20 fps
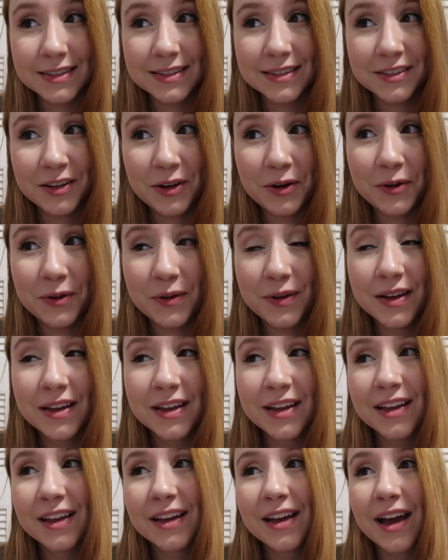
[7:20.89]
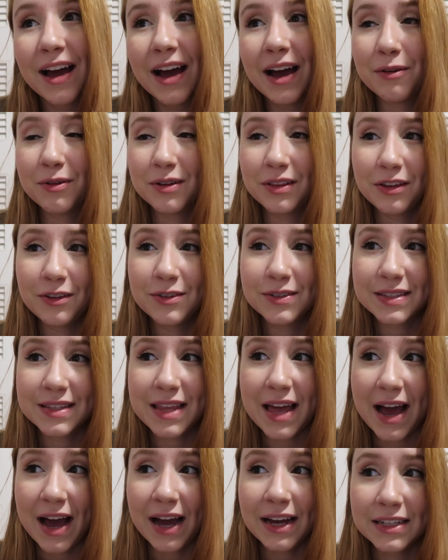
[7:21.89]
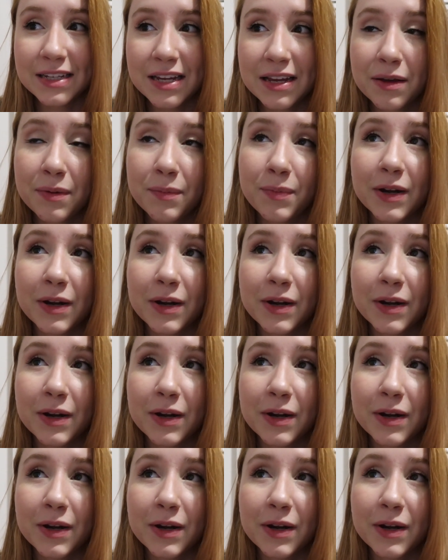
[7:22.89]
So I would lose that,